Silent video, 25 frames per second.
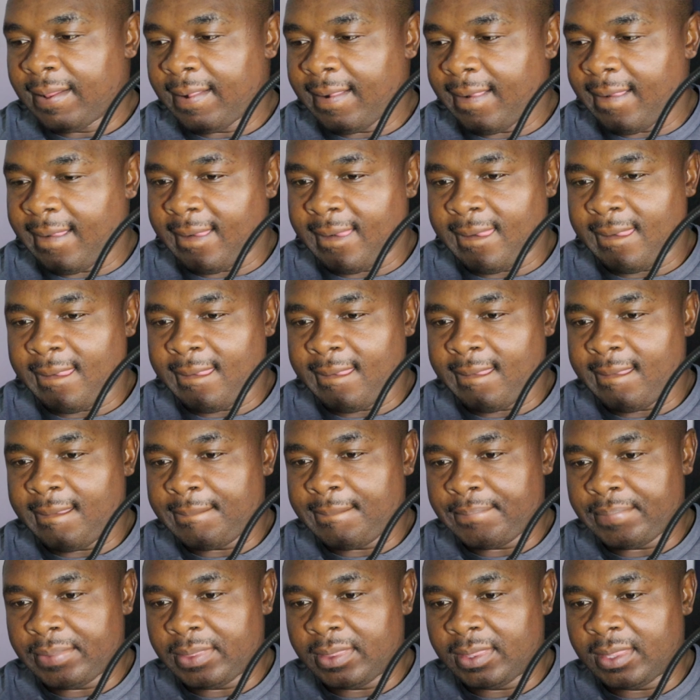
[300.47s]

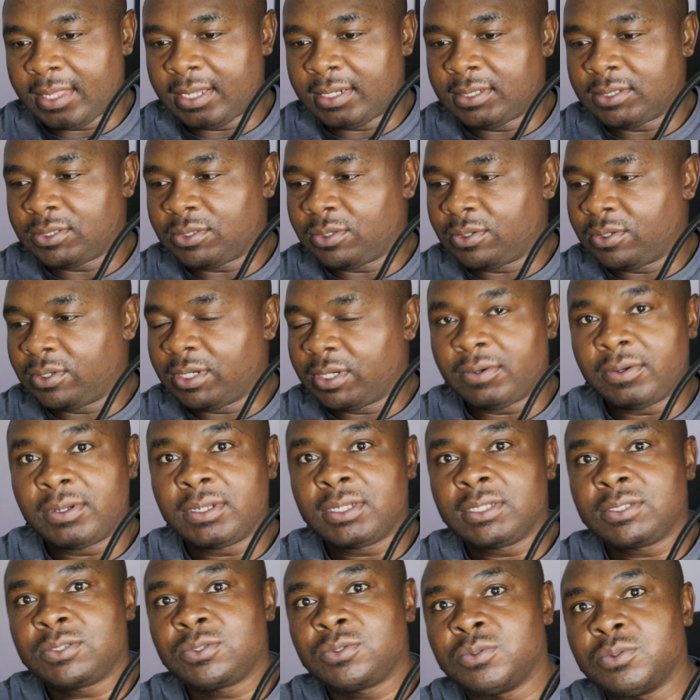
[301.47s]
uh, that is all I
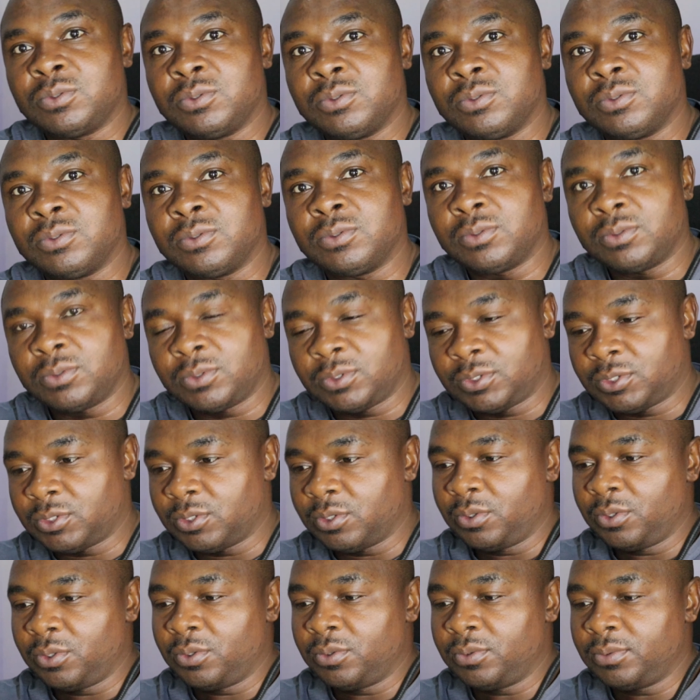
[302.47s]
wanted to
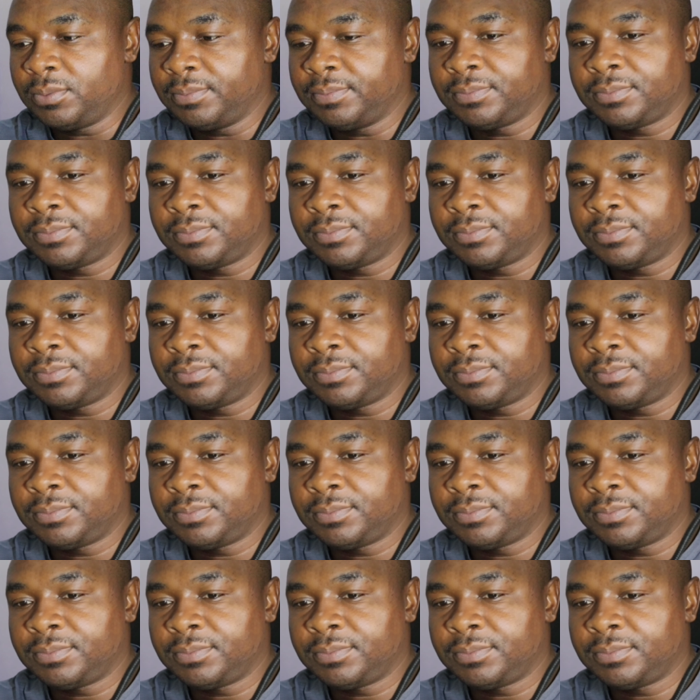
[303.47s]
show you